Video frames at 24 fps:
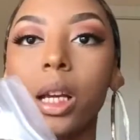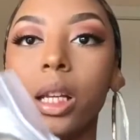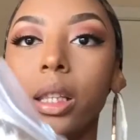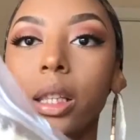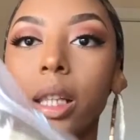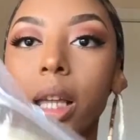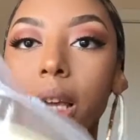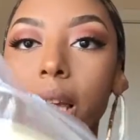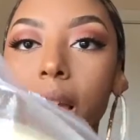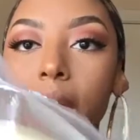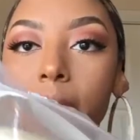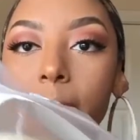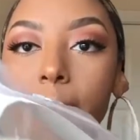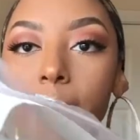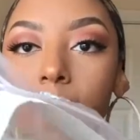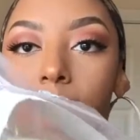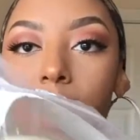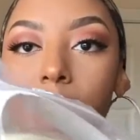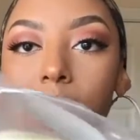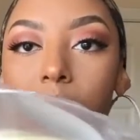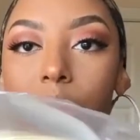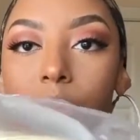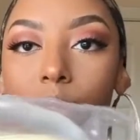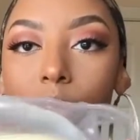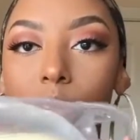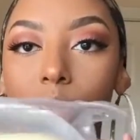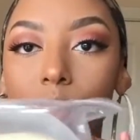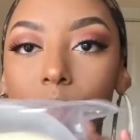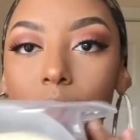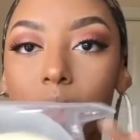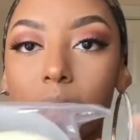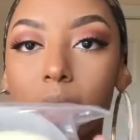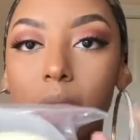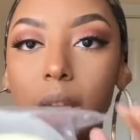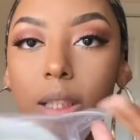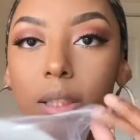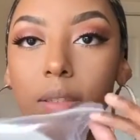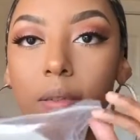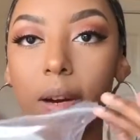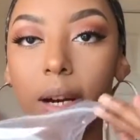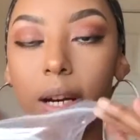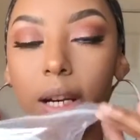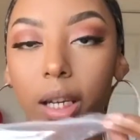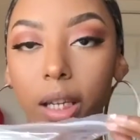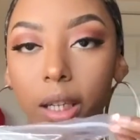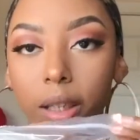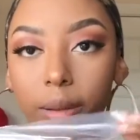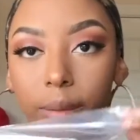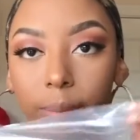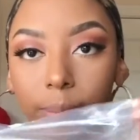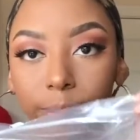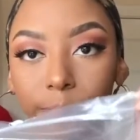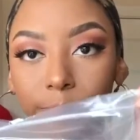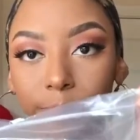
They came in these little things right here.